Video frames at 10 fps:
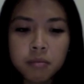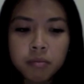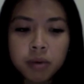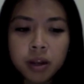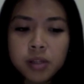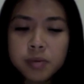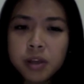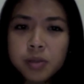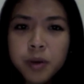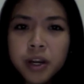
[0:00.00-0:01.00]
But
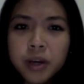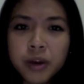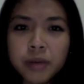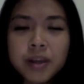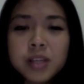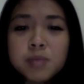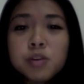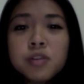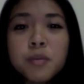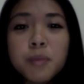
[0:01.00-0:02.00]
it's pretty quick, because
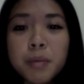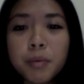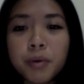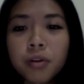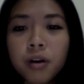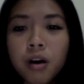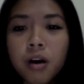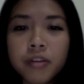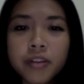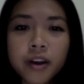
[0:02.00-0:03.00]
most of the people
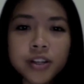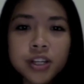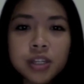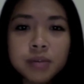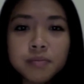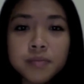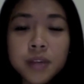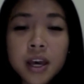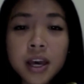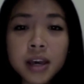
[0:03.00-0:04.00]
are there just to
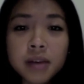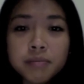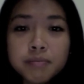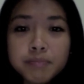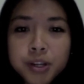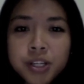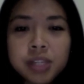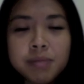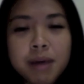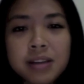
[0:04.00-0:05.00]
purchase
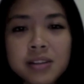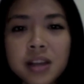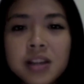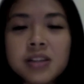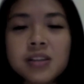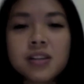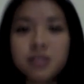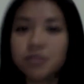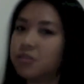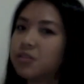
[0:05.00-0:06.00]
the mask, and it's
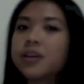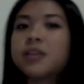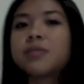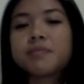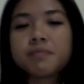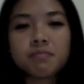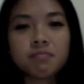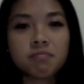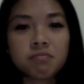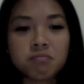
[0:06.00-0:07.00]
like
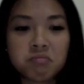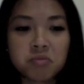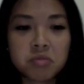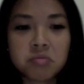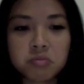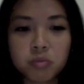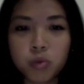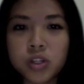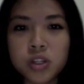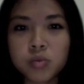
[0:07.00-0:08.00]

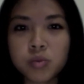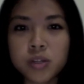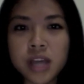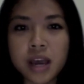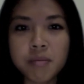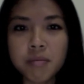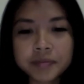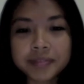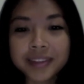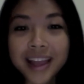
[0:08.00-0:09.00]
one time.
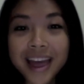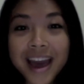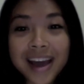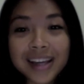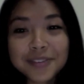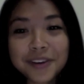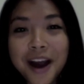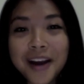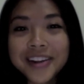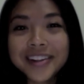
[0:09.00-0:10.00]
As for
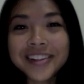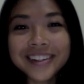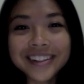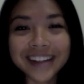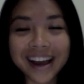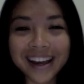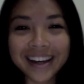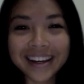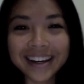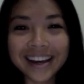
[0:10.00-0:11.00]
how you look
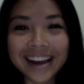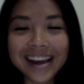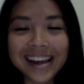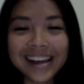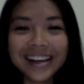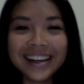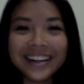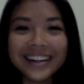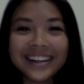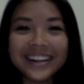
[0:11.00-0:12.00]
like,
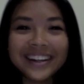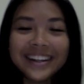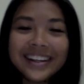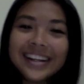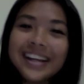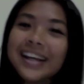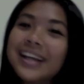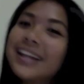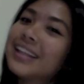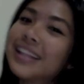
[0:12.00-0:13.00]
the
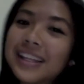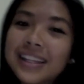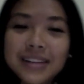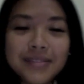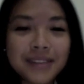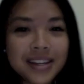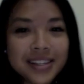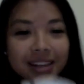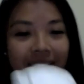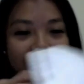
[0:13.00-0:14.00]

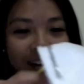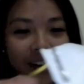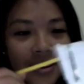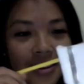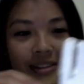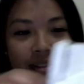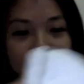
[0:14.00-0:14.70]
mask I got is